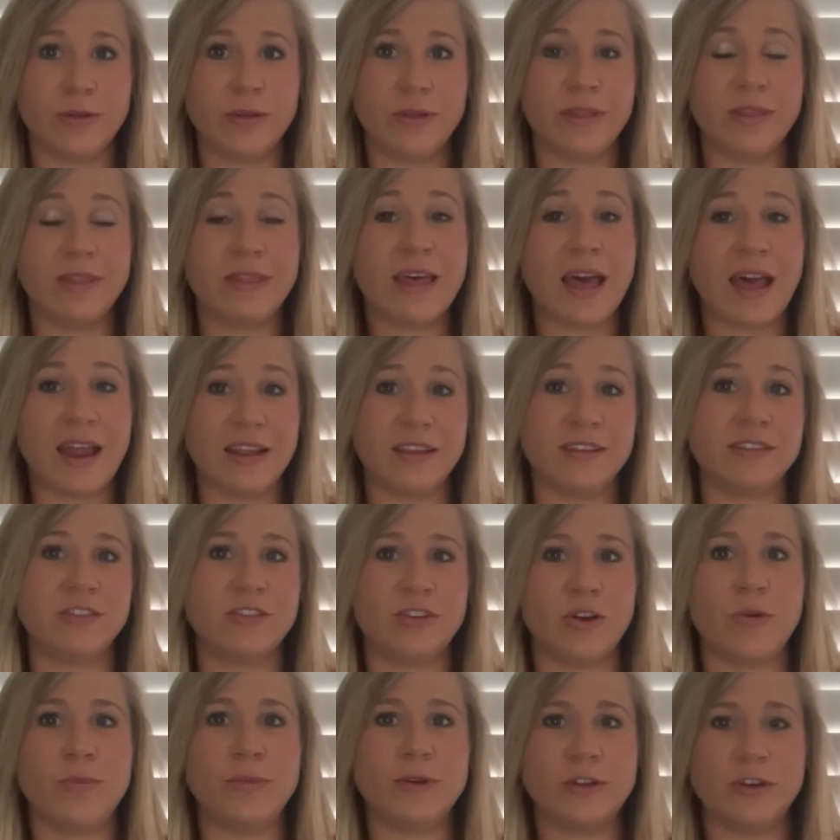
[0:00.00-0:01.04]
That is
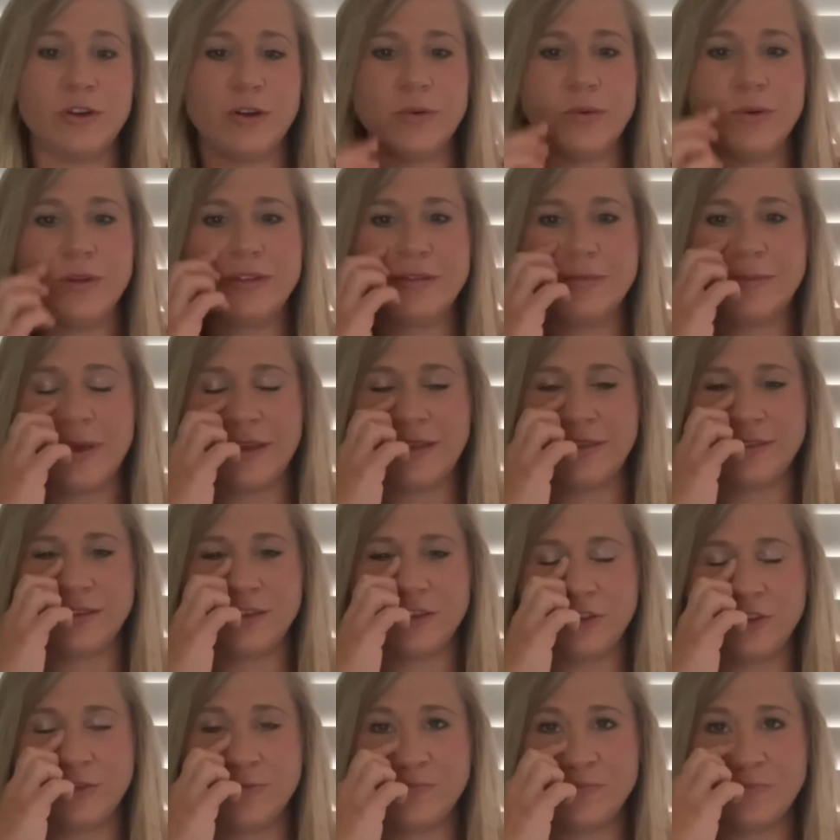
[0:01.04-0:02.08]
Tamatoa's
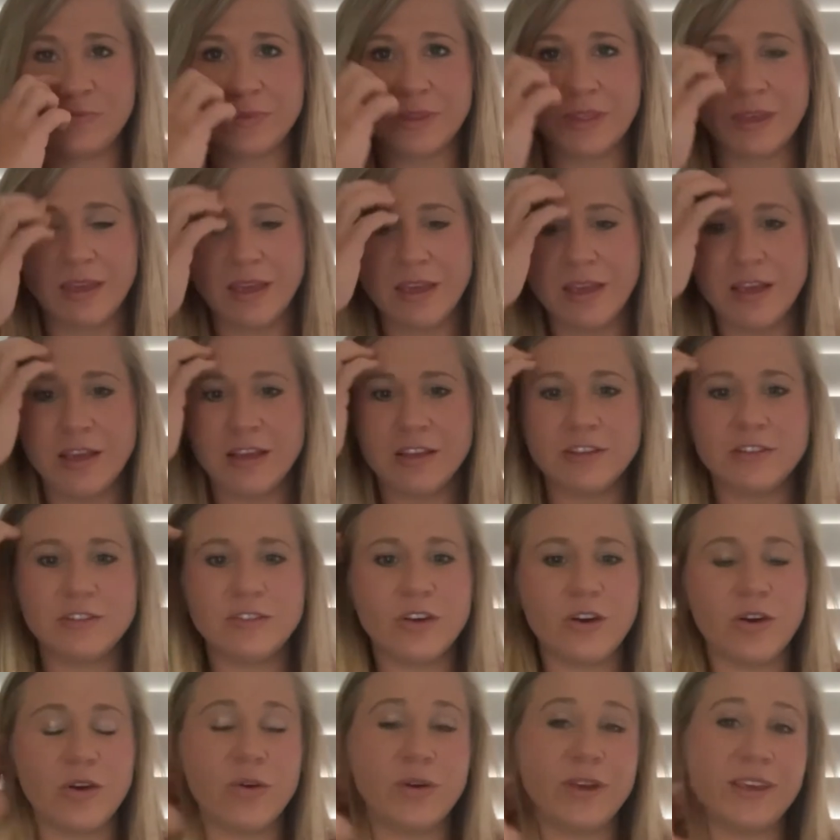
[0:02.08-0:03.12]
message.
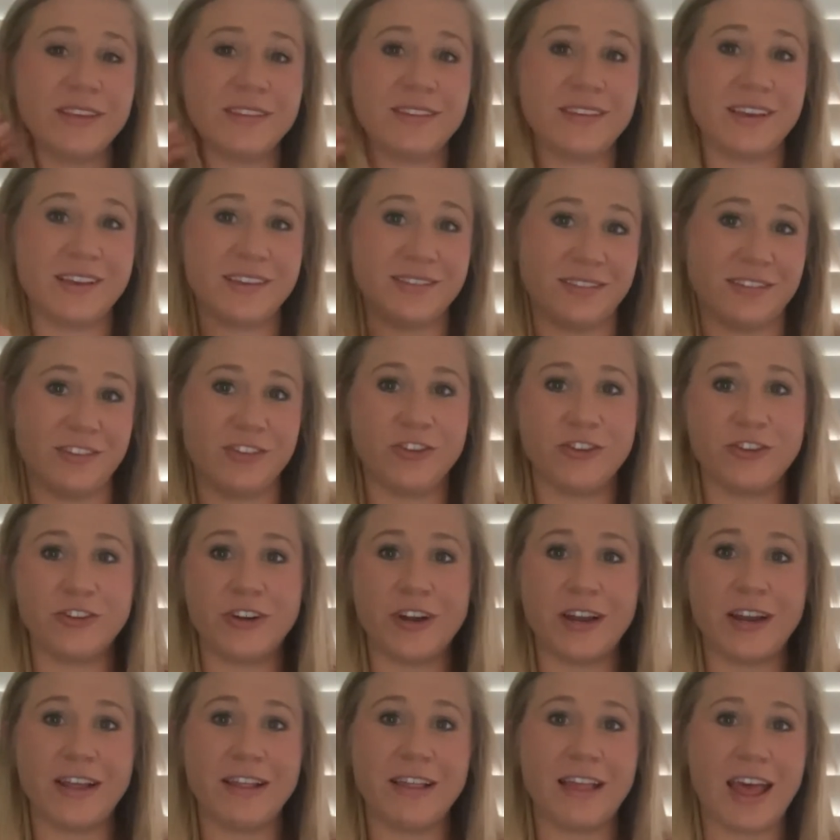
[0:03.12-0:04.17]
So he says, your
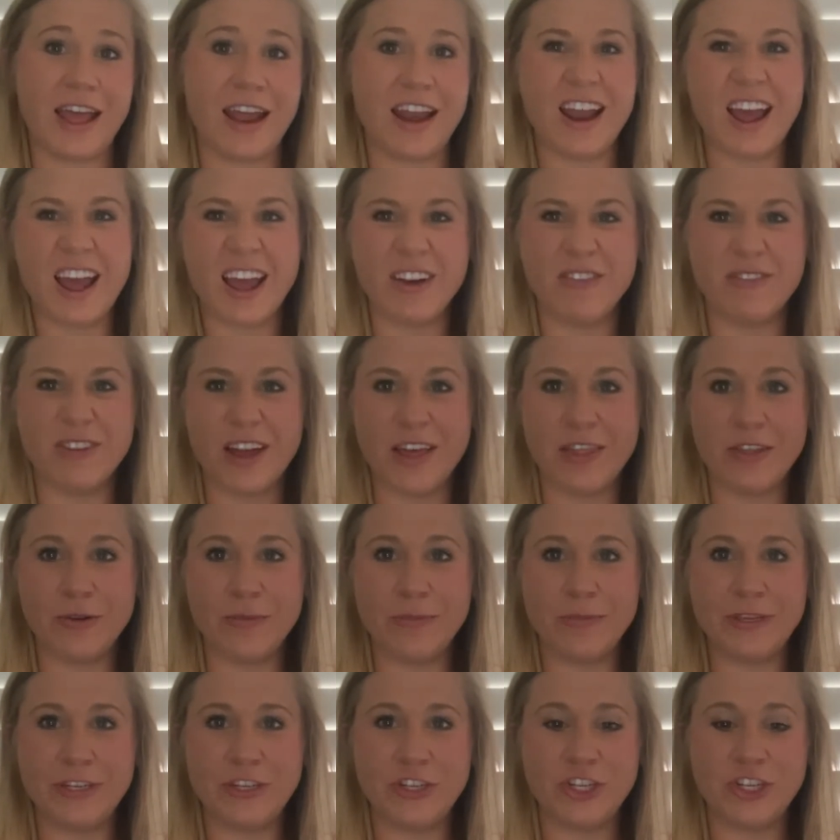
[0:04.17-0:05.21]
granny lied, I'd rather
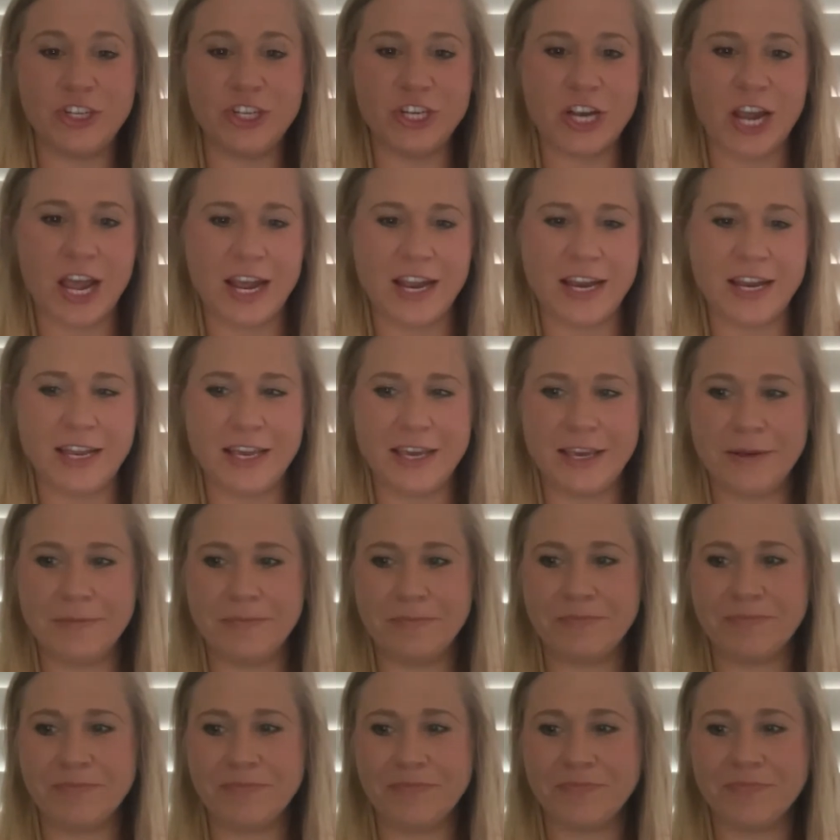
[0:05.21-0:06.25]
be shiny.
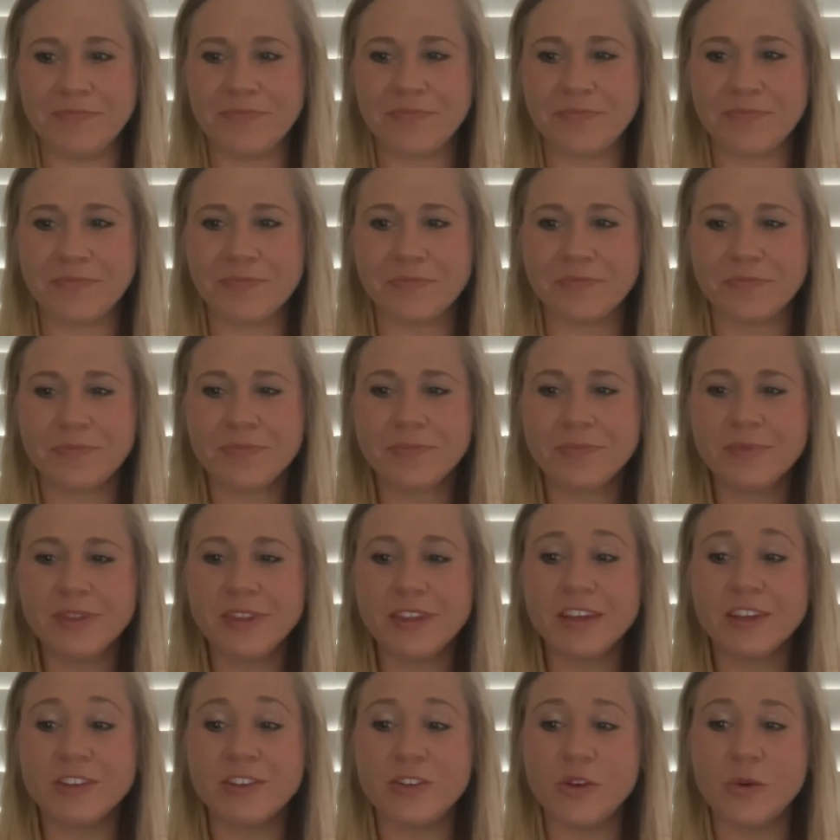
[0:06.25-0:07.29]

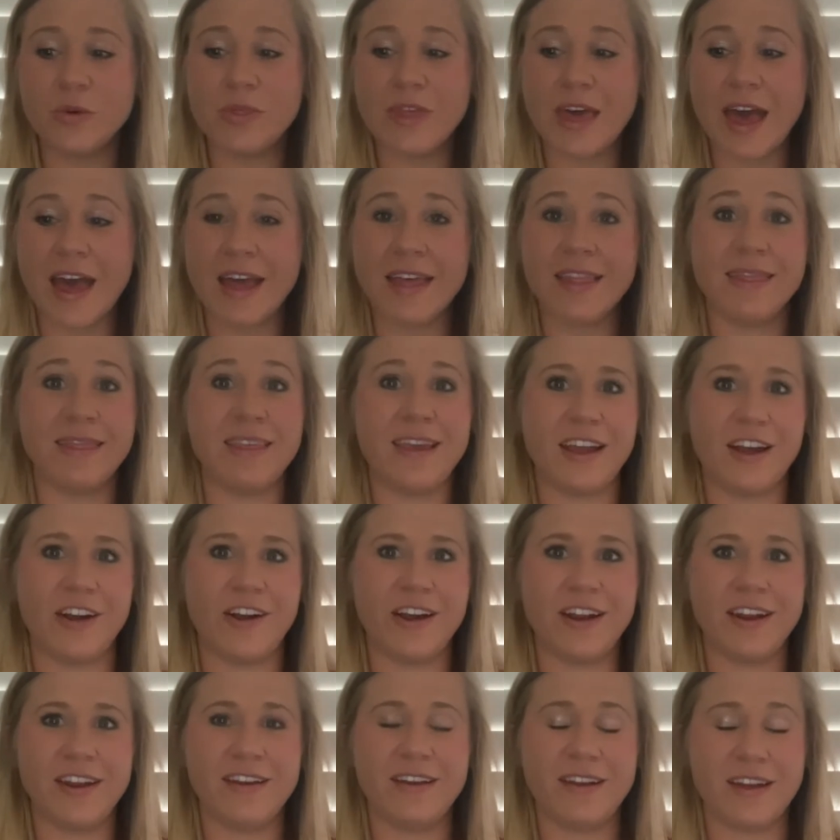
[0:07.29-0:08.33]
So that there,
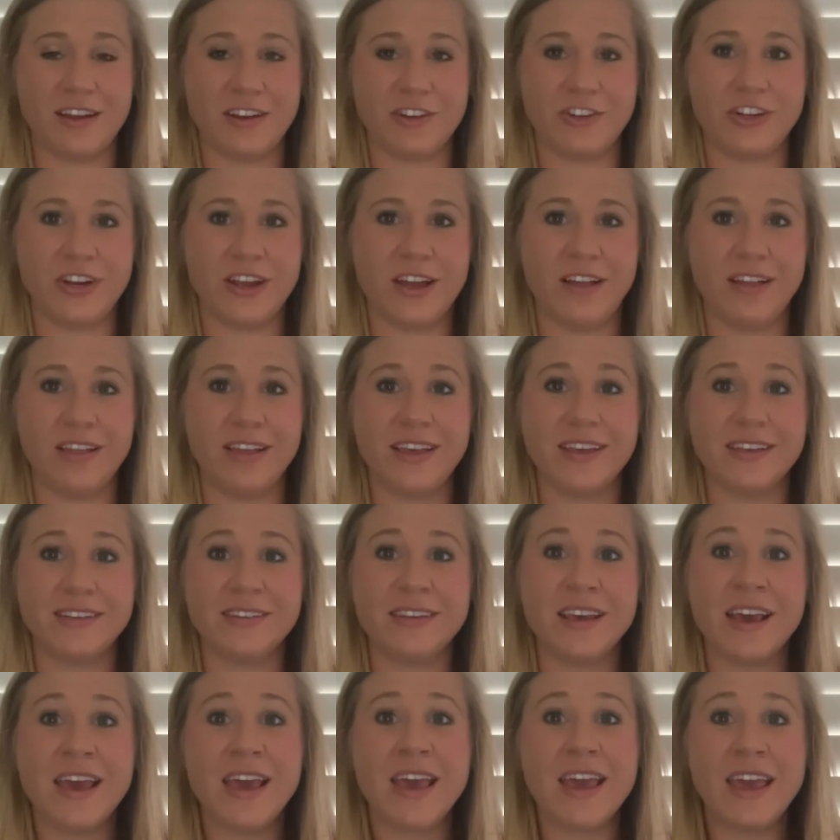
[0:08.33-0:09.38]
in a nutshell, is
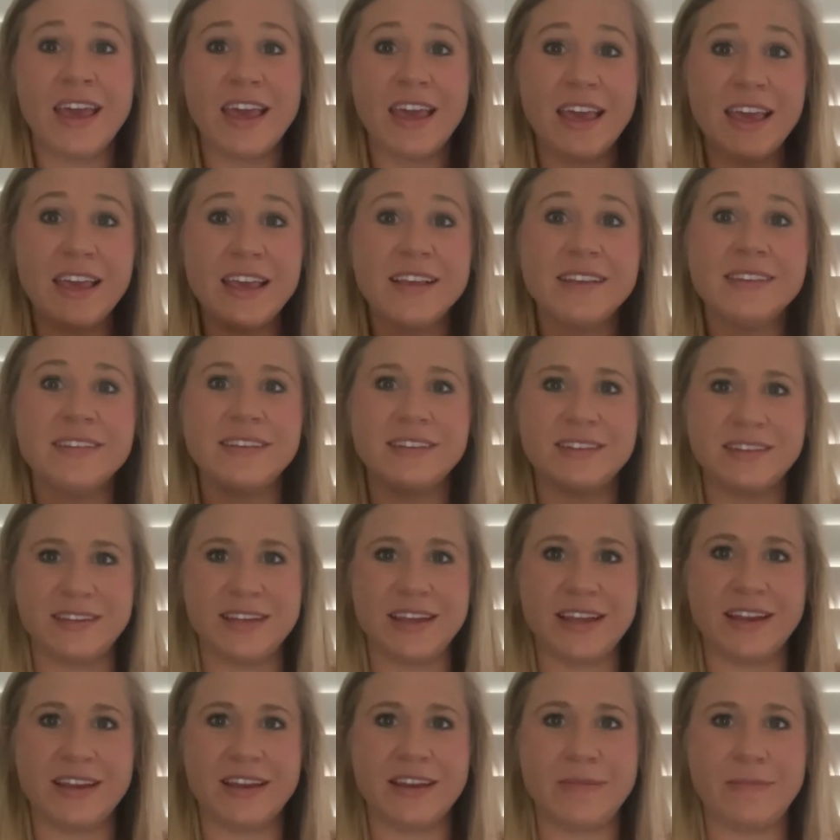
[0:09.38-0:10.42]
his
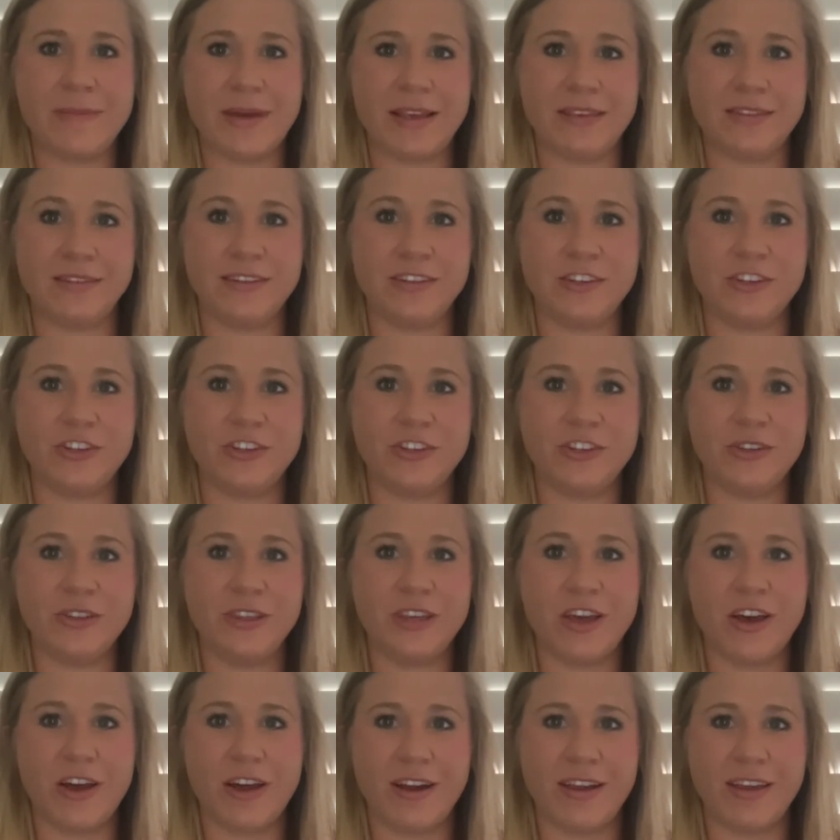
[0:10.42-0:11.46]
intended message to
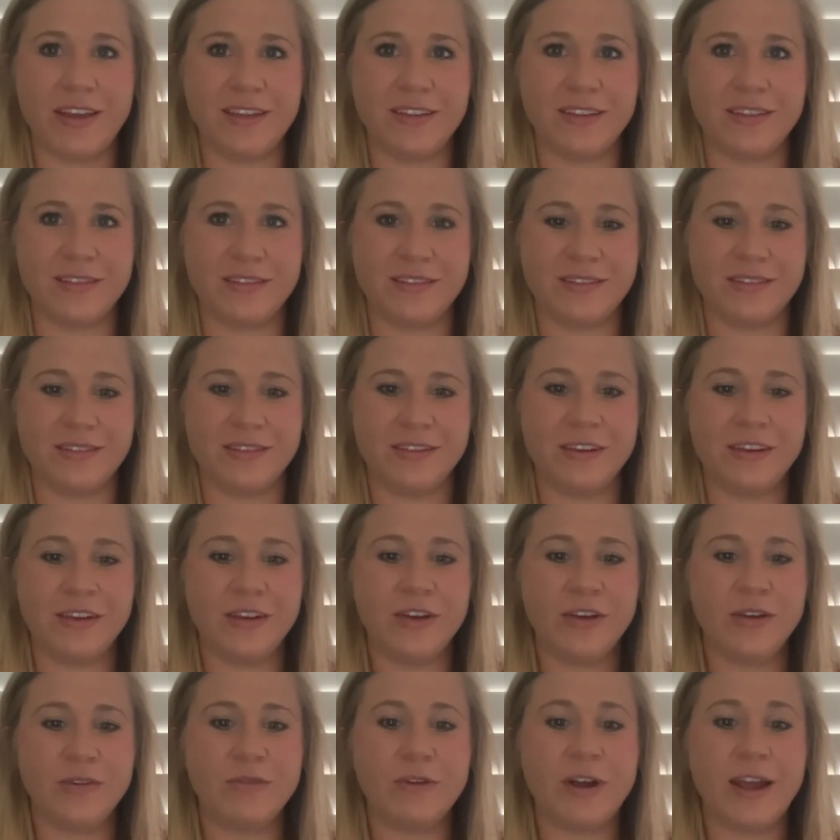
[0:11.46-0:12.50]
the audience,
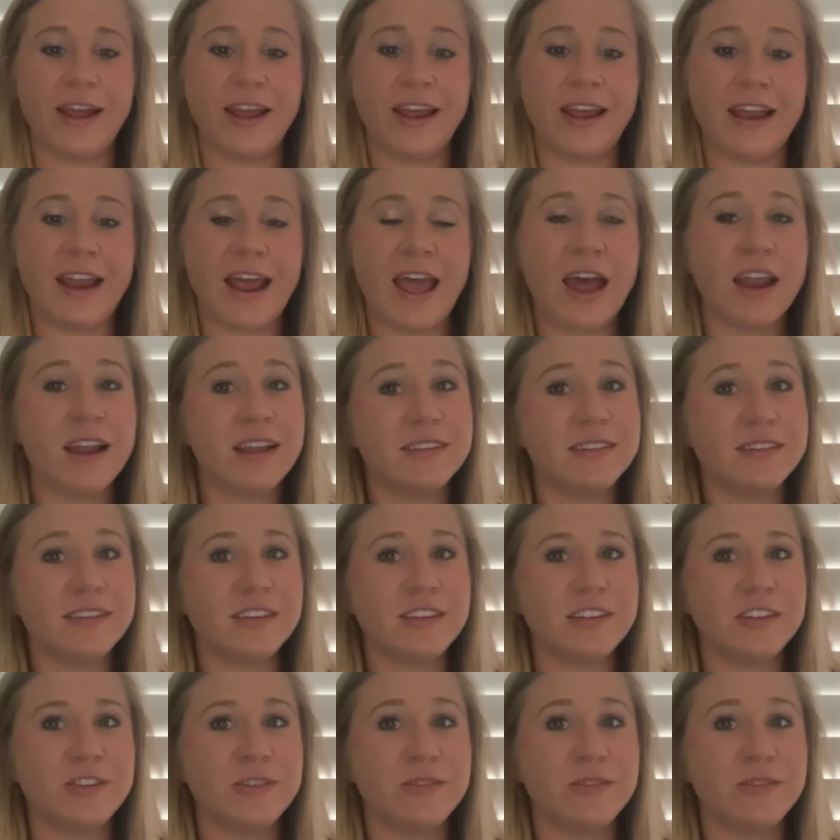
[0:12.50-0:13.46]
right? And how does he